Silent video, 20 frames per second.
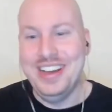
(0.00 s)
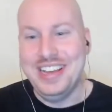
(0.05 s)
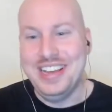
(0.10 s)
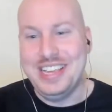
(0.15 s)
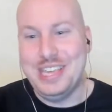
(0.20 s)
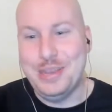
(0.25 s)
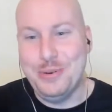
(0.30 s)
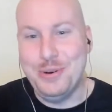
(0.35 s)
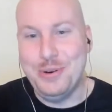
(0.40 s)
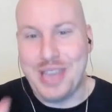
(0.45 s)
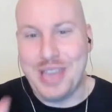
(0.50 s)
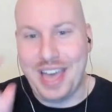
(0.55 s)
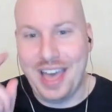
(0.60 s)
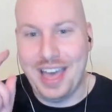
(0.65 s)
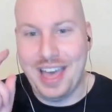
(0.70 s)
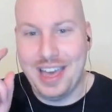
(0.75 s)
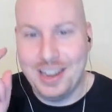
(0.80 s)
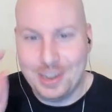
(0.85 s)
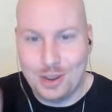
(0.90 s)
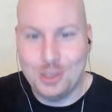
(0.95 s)
you will
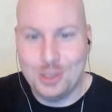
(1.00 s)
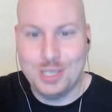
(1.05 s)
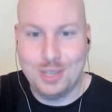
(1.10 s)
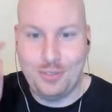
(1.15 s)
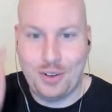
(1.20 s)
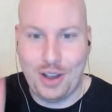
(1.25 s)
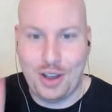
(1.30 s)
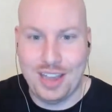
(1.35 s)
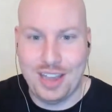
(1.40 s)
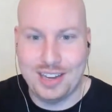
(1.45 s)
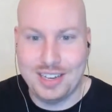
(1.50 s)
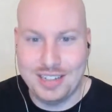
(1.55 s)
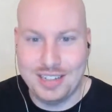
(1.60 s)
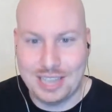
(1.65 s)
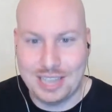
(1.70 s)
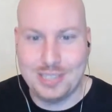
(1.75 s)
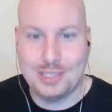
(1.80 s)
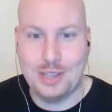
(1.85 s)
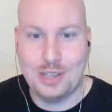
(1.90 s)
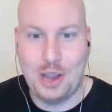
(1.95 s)
get notified
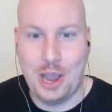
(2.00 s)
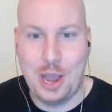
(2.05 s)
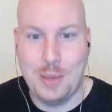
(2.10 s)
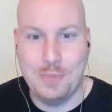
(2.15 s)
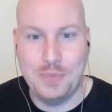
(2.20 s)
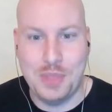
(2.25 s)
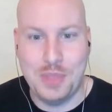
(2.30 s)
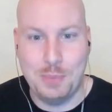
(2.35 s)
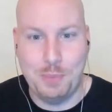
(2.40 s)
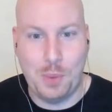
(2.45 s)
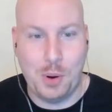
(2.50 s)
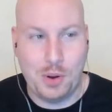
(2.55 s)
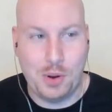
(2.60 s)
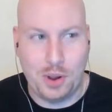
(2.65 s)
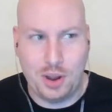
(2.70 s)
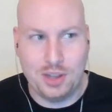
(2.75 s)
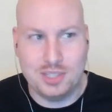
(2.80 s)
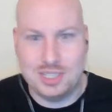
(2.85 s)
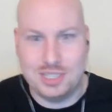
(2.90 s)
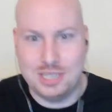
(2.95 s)
next time the
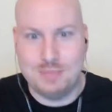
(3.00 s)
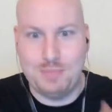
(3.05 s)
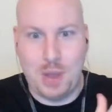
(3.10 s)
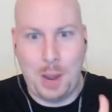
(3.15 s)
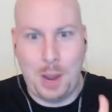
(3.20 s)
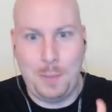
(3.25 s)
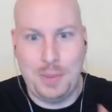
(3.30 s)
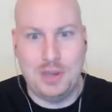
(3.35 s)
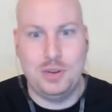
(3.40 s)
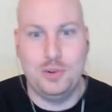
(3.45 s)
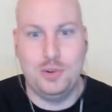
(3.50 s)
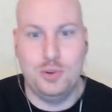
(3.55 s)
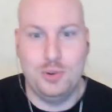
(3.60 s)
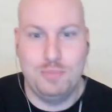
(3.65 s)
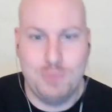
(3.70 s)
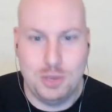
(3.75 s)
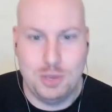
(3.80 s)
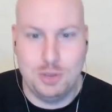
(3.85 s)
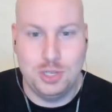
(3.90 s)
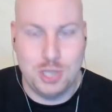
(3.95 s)
podcast is up in your
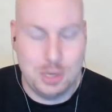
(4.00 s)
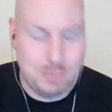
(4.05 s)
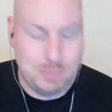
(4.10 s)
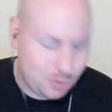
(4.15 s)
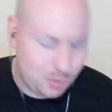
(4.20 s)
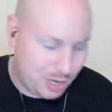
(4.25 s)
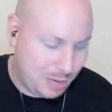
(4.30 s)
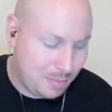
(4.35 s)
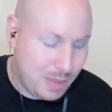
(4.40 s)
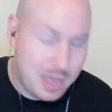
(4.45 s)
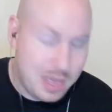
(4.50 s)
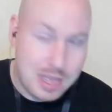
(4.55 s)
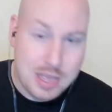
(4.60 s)
YouTube stream.